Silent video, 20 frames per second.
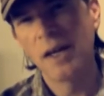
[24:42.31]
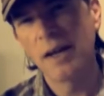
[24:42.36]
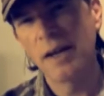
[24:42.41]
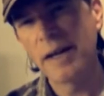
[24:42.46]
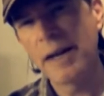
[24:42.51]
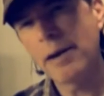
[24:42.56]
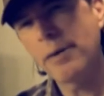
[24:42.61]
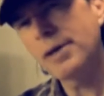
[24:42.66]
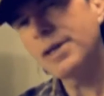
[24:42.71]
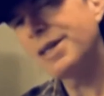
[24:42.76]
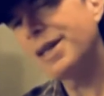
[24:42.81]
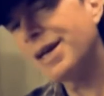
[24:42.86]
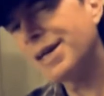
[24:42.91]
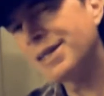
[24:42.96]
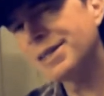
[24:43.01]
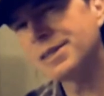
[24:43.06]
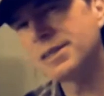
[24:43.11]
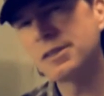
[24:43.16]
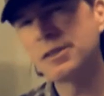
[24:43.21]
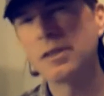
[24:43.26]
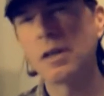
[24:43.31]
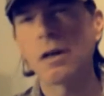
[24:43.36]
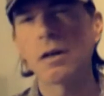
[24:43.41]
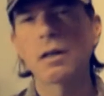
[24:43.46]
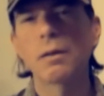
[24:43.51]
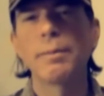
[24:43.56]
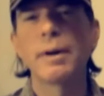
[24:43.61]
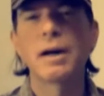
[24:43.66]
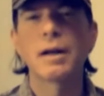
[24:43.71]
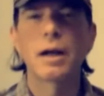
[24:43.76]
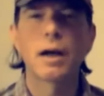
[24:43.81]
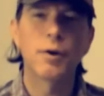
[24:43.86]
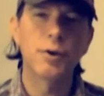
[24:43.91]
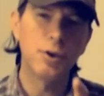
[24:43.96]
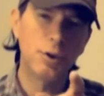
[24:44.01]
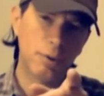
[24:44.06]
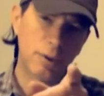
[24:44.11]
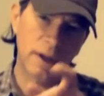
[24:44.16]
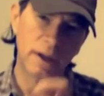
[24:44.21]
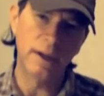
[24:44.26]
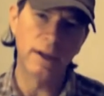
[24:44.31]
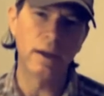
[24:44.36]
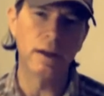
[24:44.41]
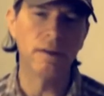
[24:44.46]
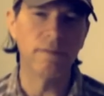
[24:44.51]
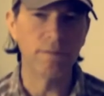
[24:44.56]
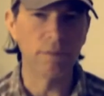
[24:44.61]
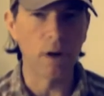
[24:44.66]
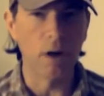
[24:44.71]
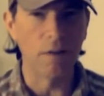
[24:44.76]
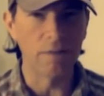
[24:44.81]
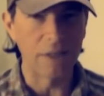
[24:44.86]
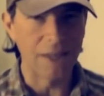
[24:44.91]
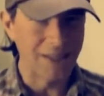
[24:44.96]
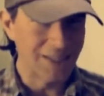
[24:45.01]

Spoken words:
Now I'd like to talk about how you can get involved,